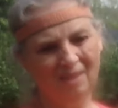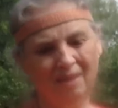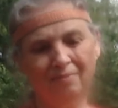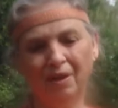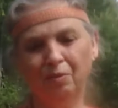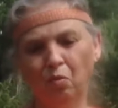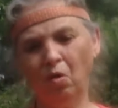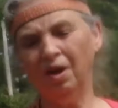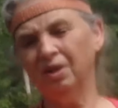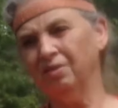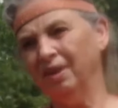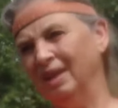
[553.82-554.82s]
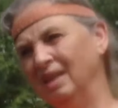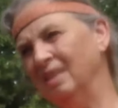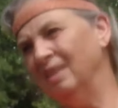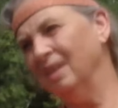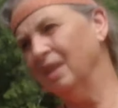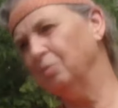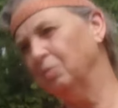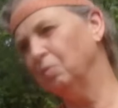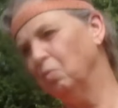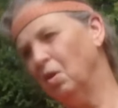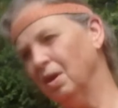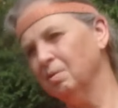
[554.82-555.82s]
If I water anything, I would
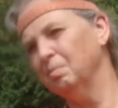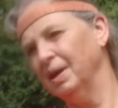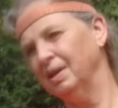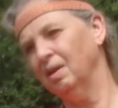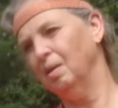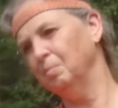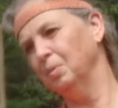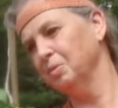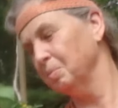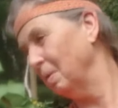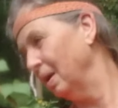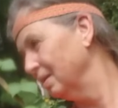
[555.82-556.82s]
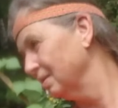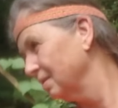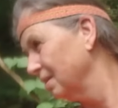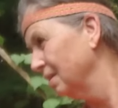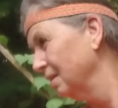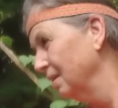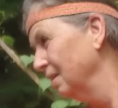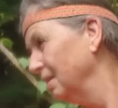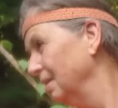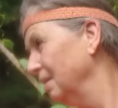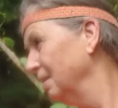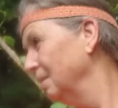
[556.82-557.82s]
water my compost piles
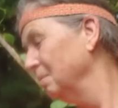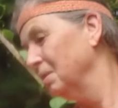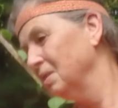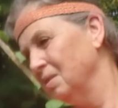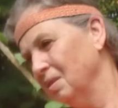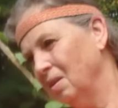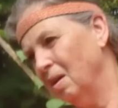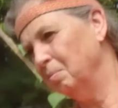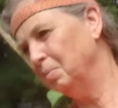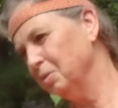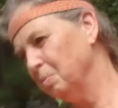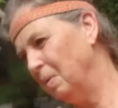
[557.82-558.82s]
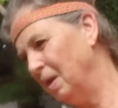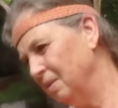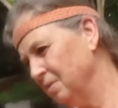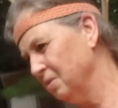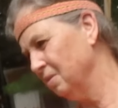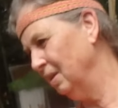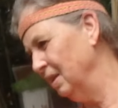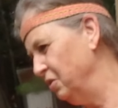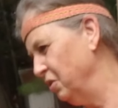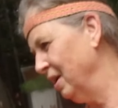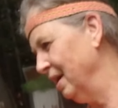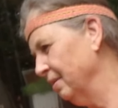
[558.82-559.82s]
because the compost piles are
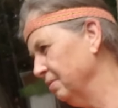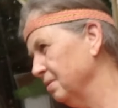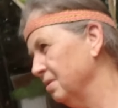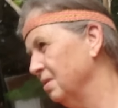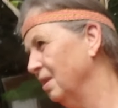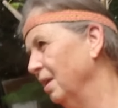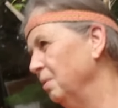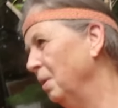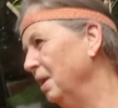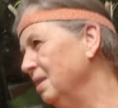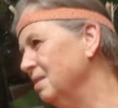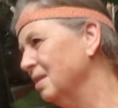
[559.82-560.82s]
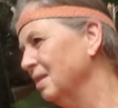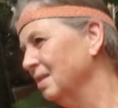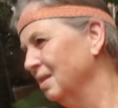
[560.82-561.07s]
leaching out sideways.